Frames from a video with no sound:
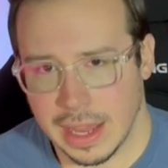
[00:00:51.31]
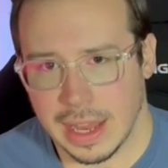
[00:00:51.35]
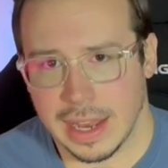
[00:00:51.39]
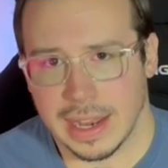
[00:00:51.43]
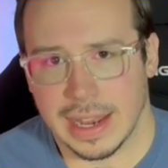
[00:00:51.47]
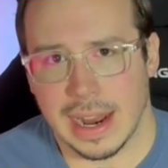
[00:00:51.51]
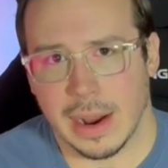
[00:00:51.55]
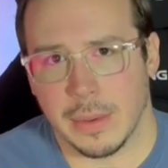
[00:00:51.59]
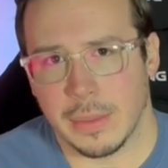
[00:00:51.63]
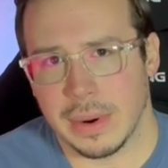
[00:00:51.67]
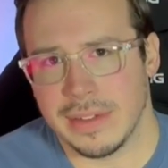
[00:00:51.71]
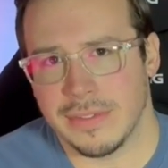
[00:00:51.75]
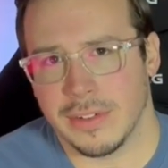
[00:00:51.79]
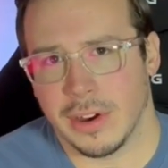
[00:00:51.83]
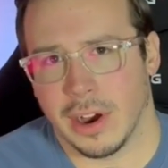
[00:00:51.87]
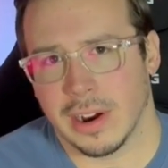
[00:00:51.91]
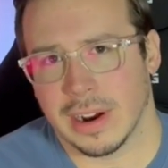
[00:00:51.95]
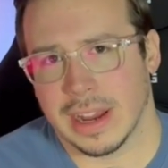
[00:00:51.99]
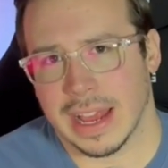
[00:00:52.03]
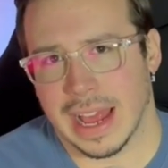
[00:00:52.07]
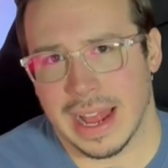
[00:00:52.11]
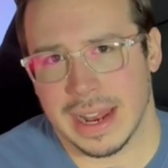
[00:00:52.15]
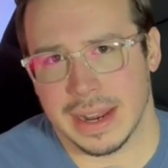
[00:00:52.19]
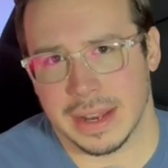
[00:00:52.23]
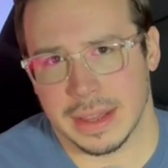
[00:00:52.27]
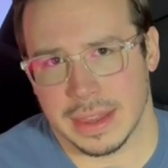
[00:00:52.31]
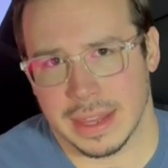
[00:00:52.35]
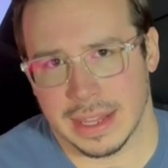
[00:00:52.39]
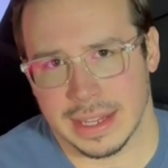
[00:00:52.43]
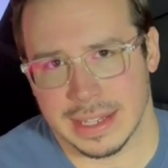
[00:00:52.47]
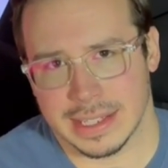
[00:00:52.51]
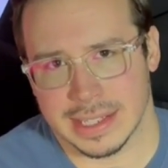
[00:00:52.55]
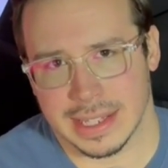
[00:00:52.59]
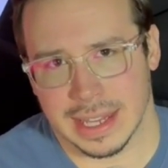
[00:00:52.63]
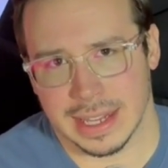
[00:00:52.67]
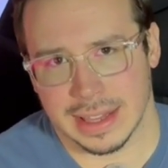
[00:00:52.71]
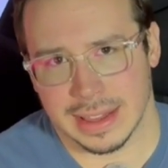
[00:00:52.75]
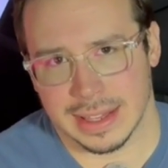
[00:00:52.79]
Now, we've all gotten
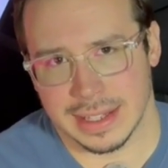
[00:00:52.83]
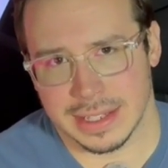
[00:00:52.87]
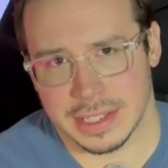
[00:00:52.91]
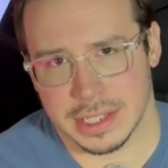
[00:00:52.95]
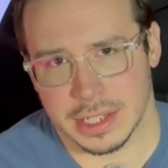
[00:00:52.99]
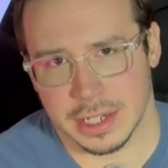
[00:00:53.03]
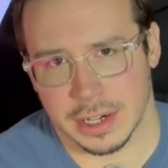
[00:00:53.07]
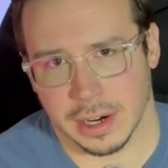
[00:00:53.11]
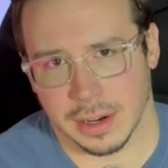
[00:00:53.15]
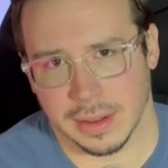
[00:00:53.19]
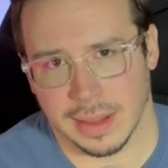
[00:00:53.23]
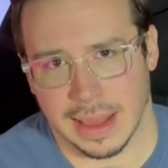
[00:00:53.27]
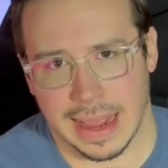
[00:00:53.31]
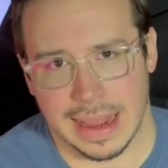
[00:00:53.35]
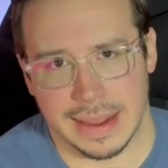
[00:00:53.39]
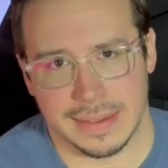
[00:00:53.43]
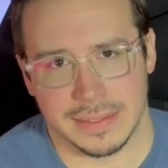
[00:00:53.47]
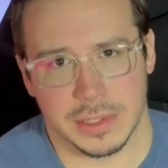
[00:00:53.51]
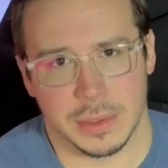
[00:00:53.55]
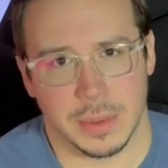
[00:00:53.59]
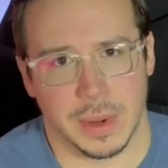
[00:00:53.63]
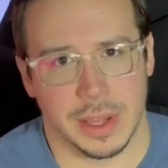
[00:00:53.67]
things like this in our lives,